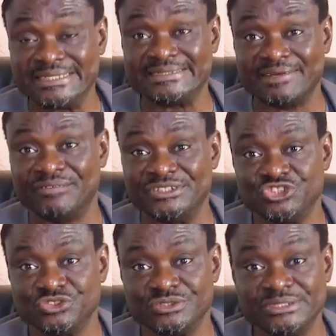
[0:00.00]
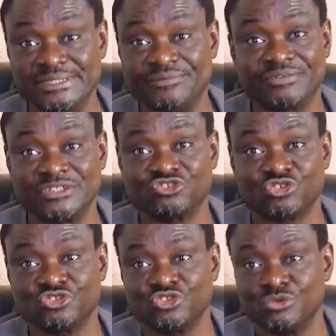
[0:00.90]
intervention in
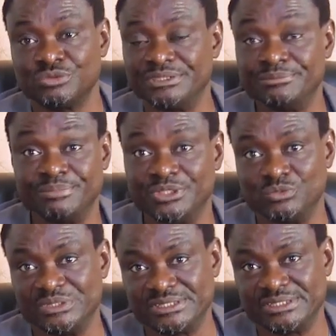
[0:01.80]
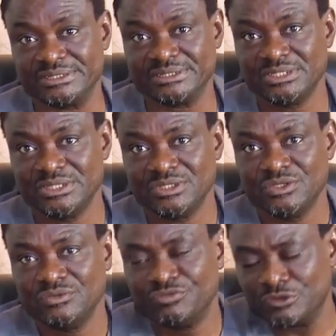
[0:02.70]
infrastructure within Benue State.
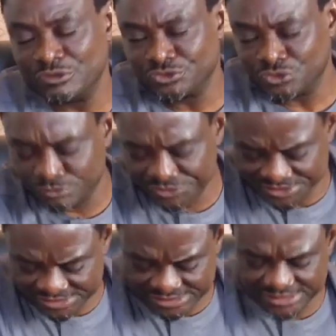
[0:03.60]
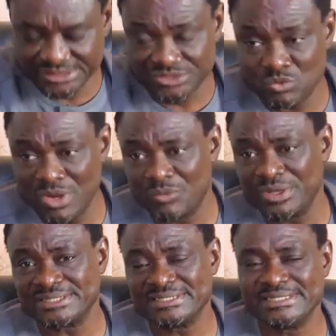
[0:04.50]
For Zone C, the one we
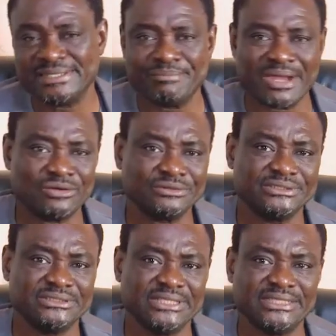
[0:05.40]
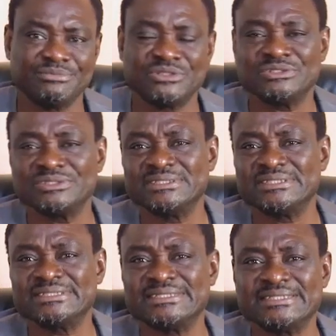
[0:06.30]
are seeing in Makurdi here, because it's
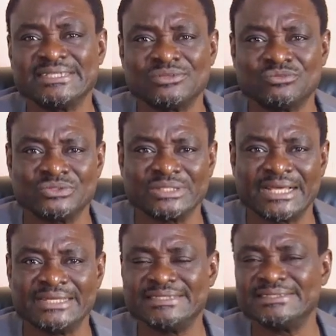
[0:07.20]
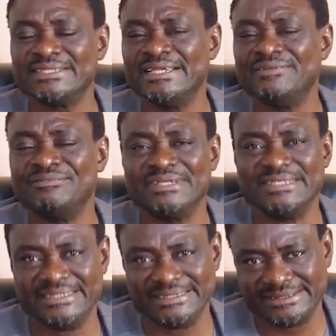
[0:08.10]
the state headquarters, there's every
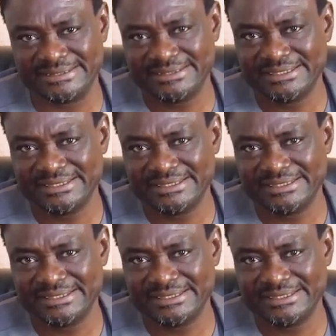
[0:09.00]
need